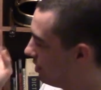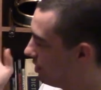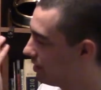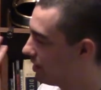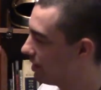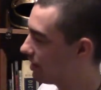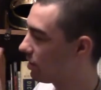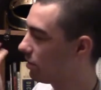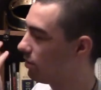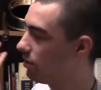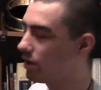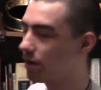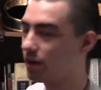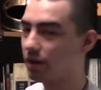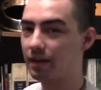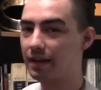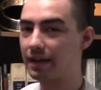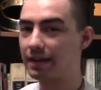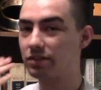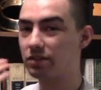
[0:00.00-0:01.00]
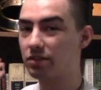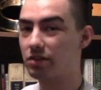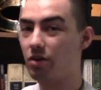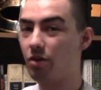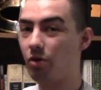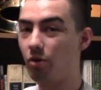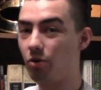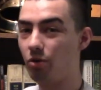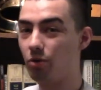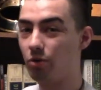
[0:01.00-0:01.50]
This hook actually
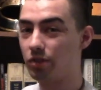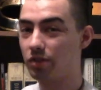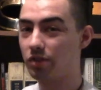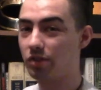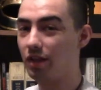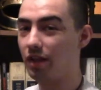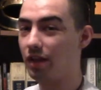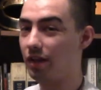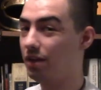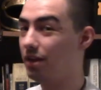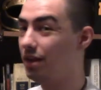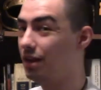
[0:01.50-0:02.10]
holds the